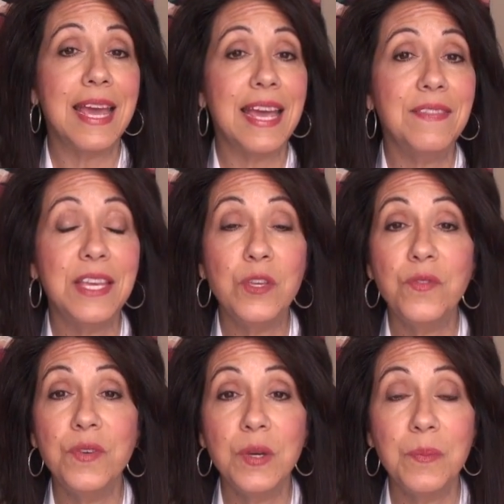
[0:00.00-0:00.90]
and then you
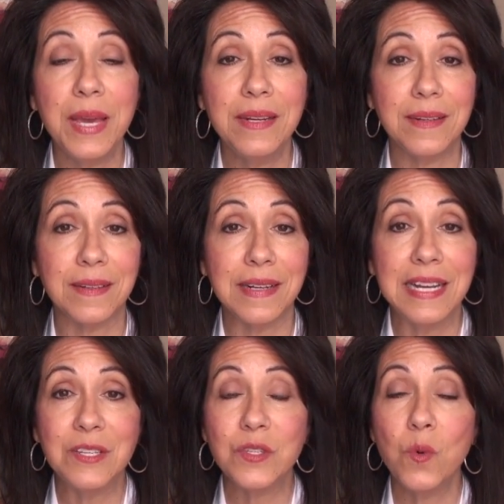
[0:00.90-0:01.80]
feel better.
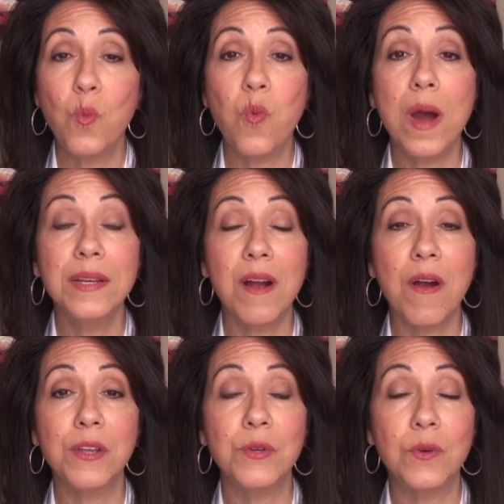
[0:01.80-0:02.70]
So what
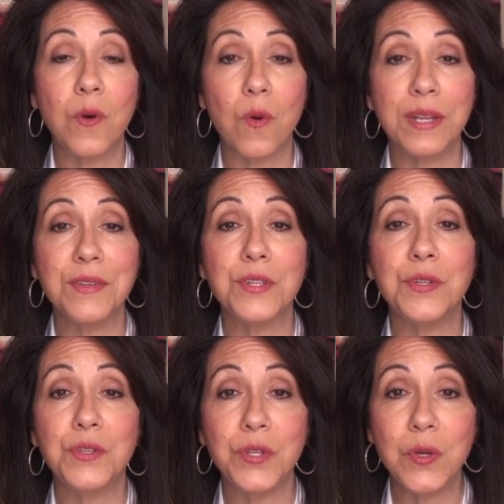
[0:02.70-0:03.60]
are you going to
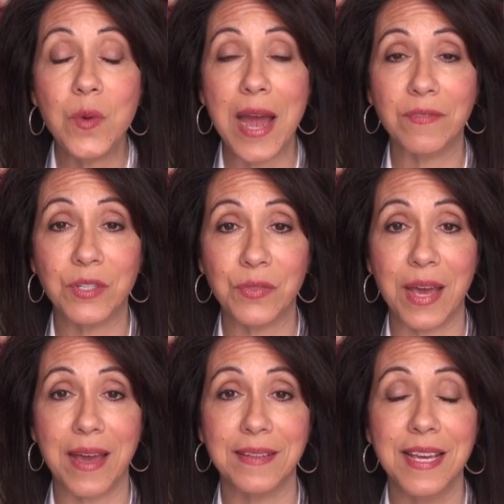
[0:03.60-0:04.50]
do after
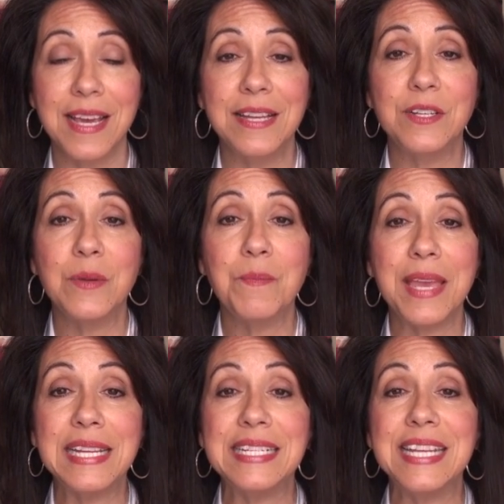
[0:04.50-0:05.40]
that to
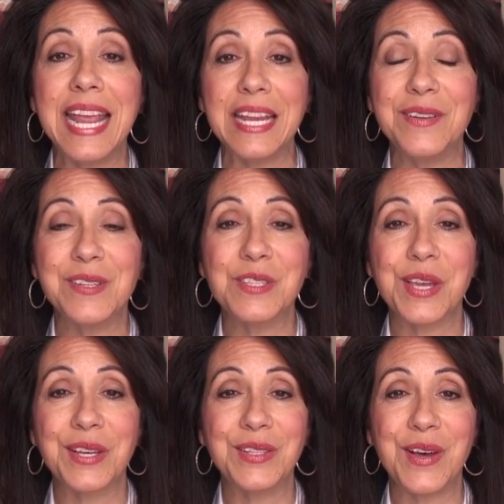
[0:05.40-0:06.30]
maintain your
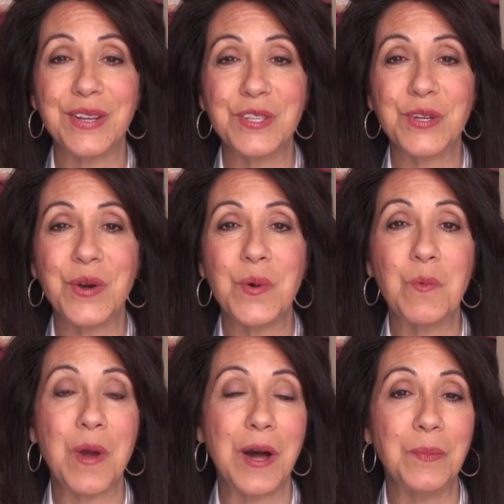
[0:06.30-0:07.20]
psychological
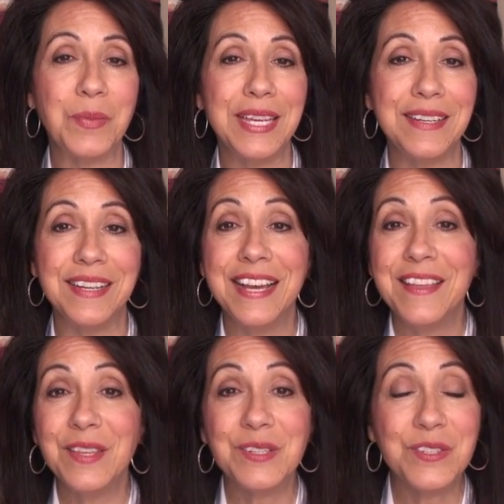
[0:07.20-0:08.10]
well-being?
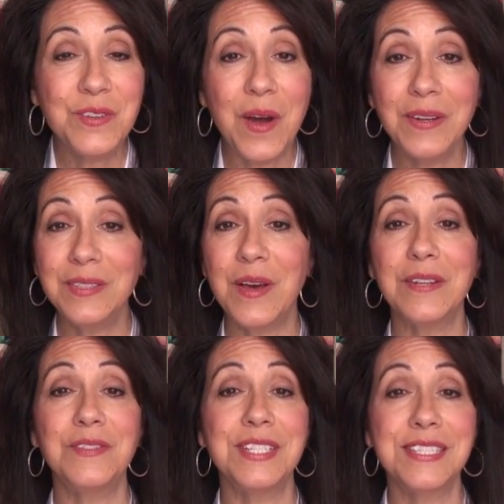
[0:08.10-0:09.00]
There's not a lot
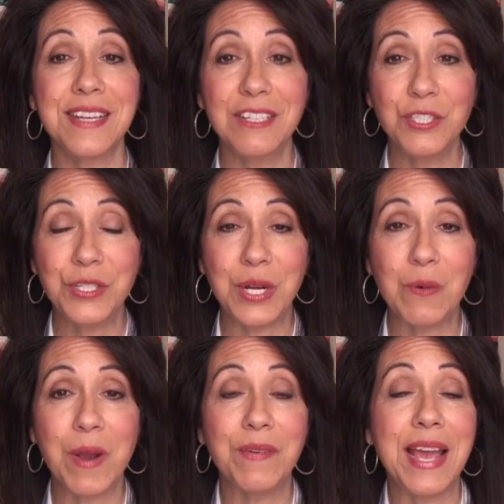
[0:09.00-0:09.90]
of discussion
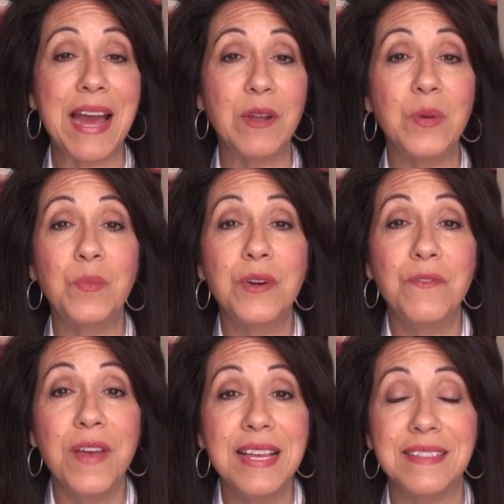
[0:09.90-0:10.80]
around how to
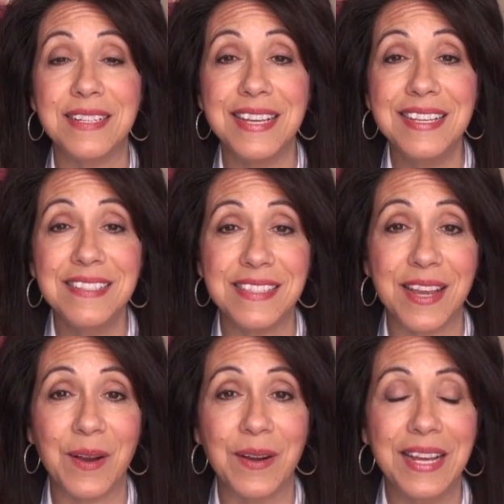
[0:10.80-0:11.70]
prevent, is
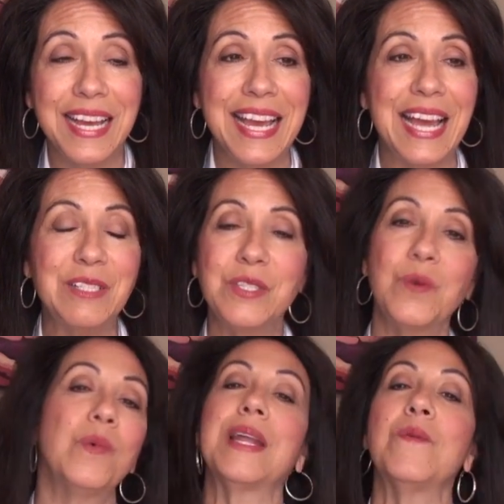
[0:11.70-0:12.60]
there? And so
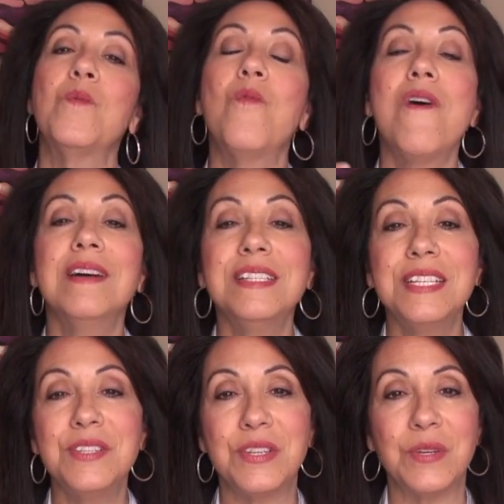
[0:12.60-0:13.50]
what I want
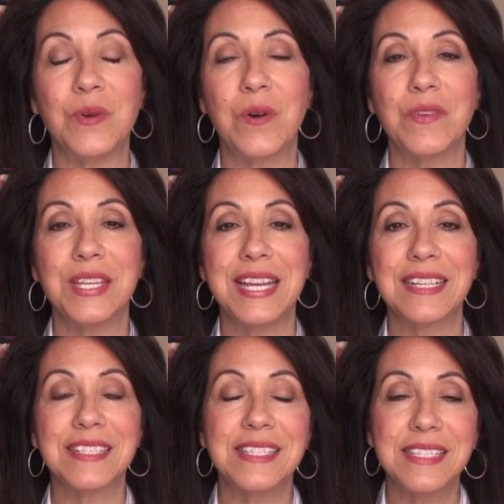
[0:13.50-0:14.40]
to do over the
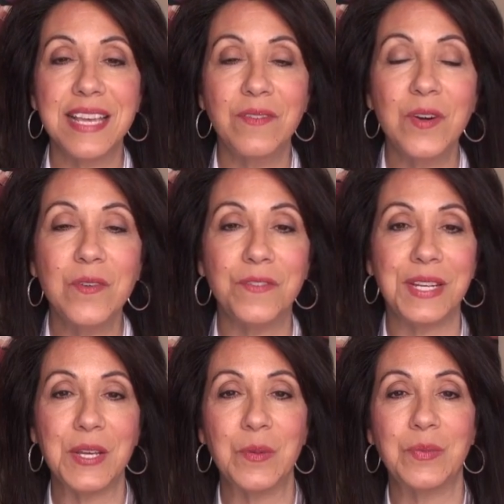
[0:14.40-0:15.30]
next several
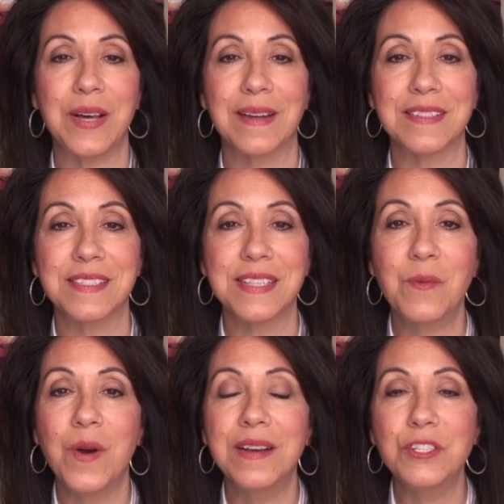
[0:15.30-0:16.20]
video blogs is I
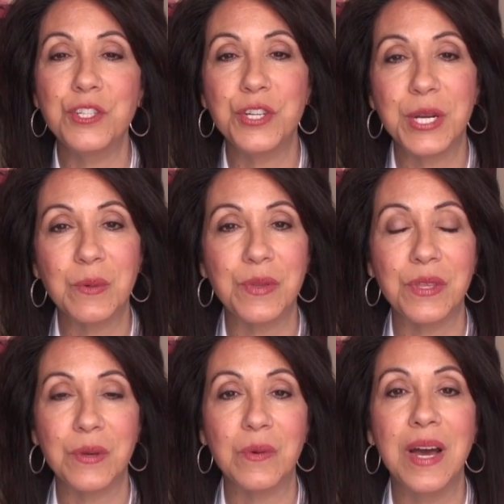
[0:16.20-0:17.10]
want to share with
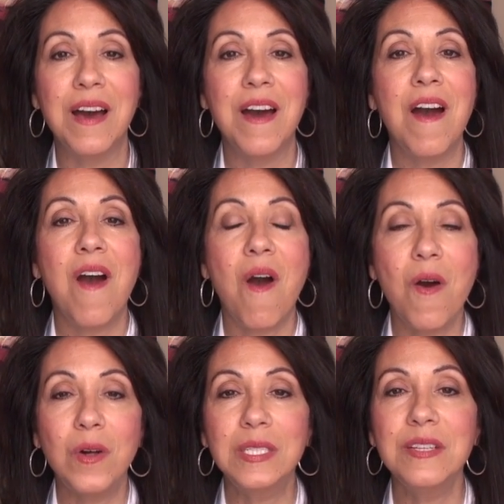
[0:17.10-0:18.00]
you
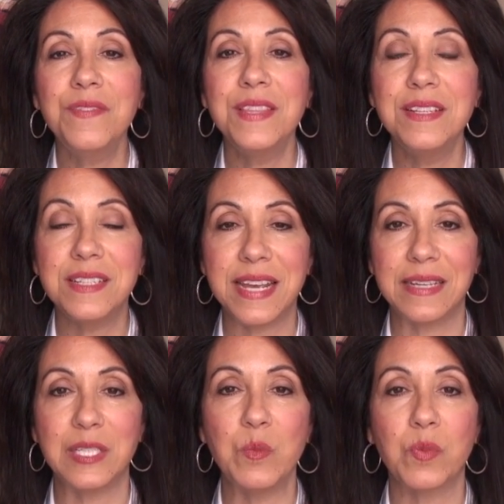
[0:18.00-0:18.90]
all of the
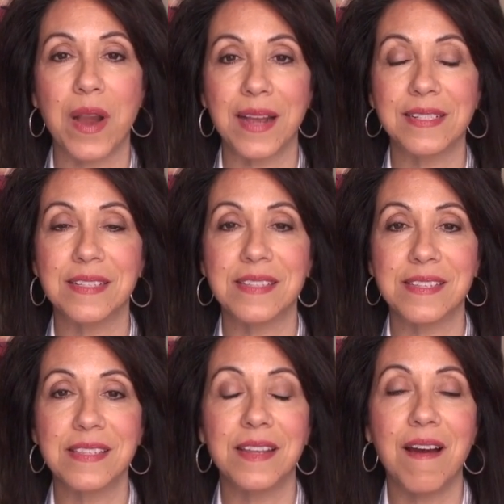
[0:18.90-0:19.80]
daily
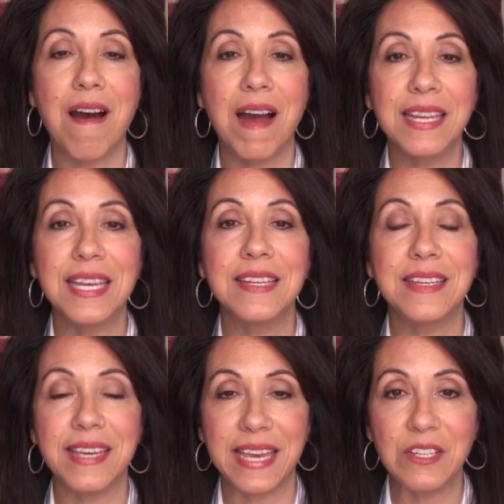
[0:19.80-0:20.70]
practices that I
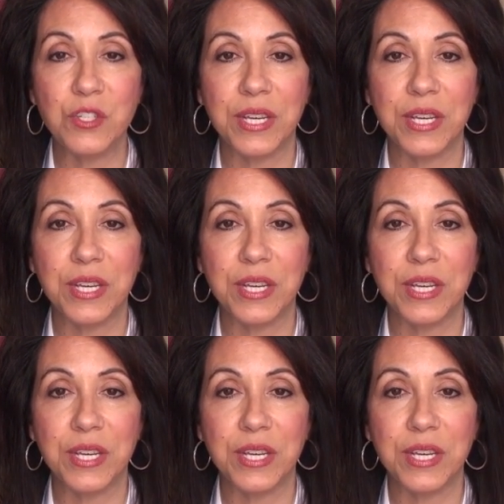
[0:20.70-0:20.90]
engage